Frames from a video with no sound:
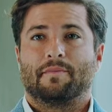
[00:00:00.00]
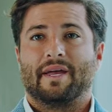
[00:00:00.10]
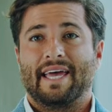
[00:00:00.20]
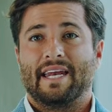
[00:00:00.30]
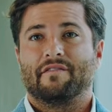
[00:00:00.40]
to
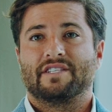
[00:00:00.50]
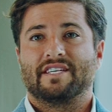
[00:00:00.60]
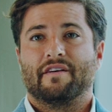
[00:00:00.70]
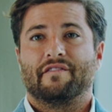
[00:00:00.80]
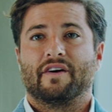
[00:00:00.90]
be
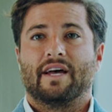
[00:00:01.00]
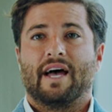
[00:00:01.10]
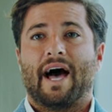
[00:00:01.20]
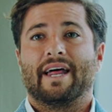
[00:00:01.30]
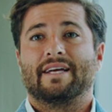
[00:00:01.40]
innovative,
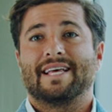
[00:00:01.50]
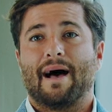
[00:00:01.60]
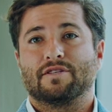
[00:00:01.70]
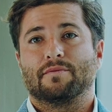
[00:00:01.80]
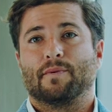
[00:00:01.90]
and
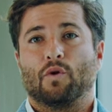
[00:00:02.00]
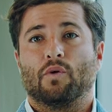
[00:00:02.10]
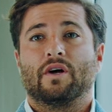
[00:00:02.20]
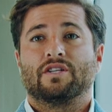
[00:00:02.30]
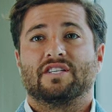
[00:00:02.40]
adaptable
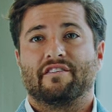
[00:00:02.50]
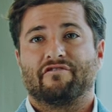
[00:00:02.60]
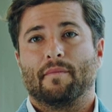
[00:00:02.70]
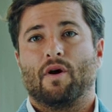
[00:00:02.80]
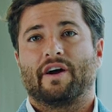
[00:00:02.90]
to
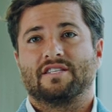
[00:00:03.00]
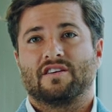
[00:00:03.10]
different market